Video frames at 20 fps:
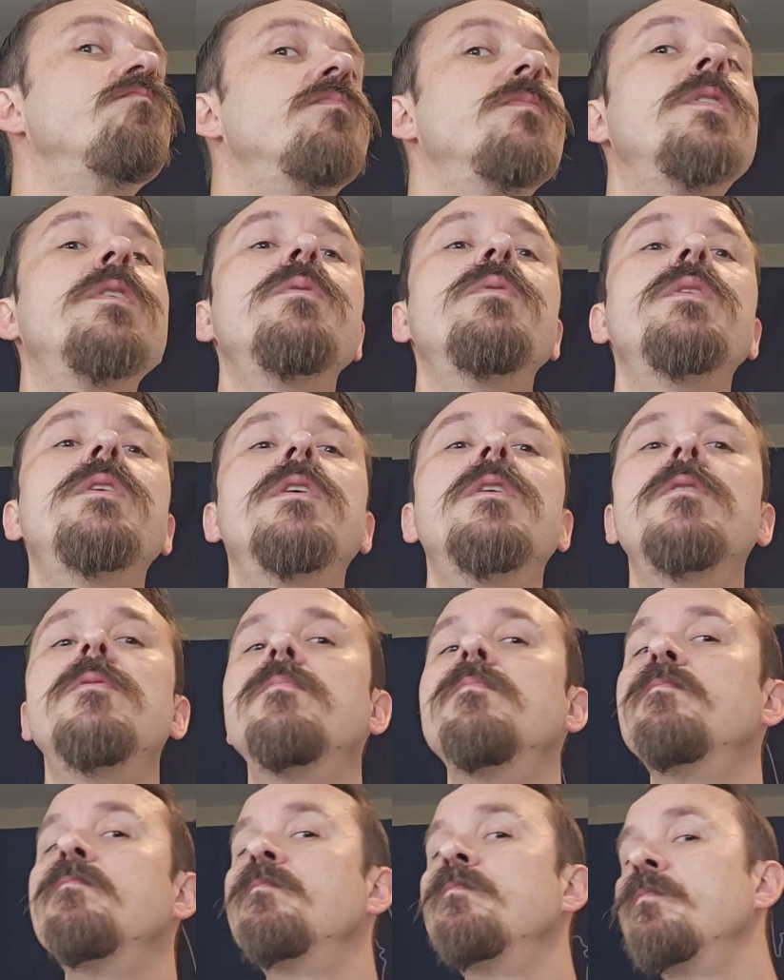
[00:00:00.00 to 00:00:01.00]
here we go.
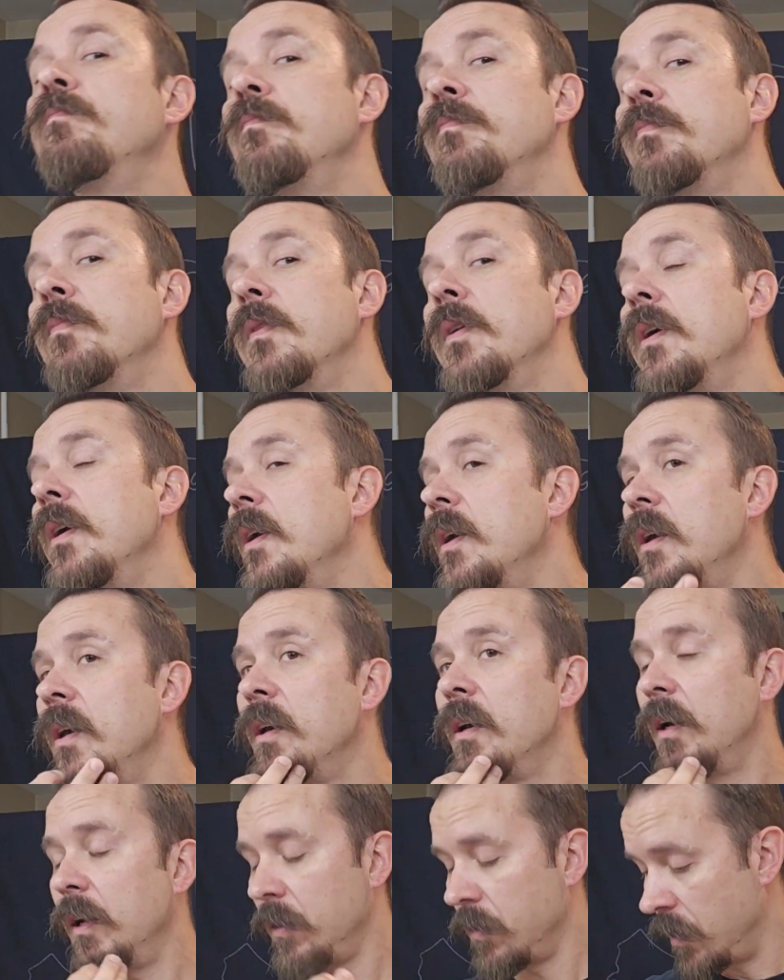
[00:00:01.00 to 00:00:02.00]

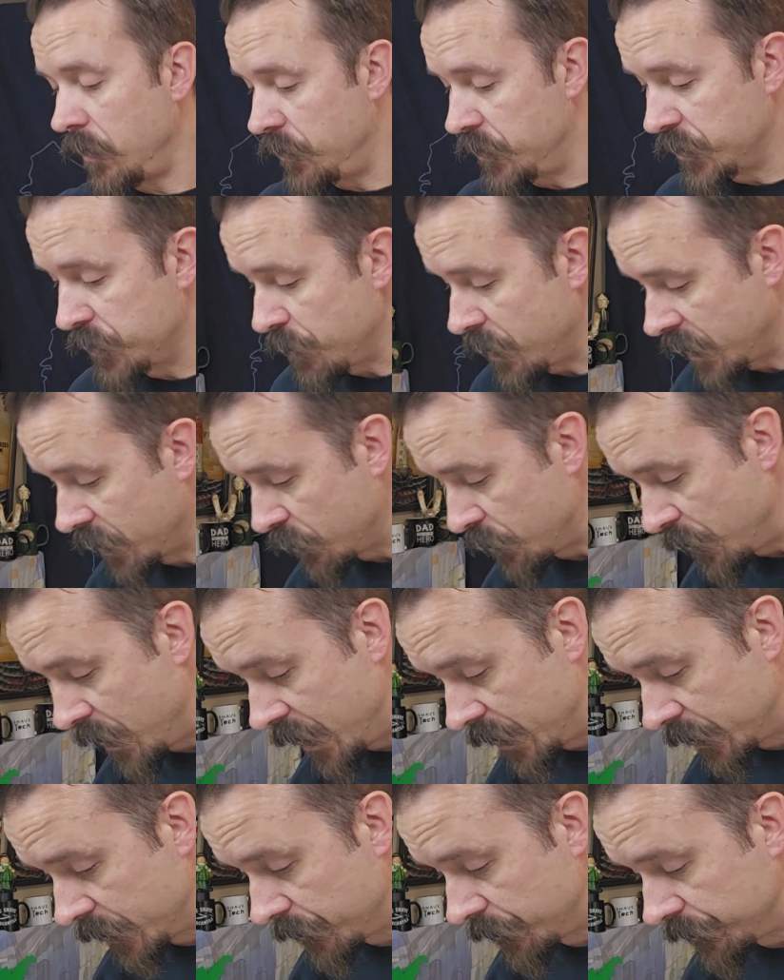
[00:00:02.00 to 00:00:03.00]
I love this
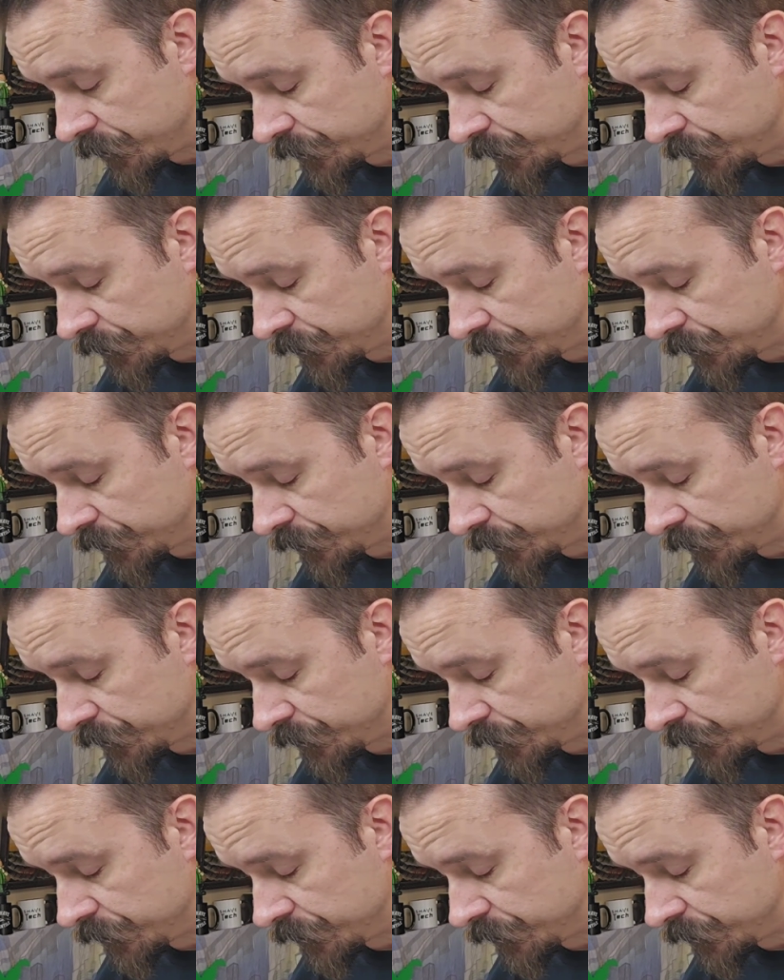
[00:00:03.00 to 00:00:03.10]
micromatic.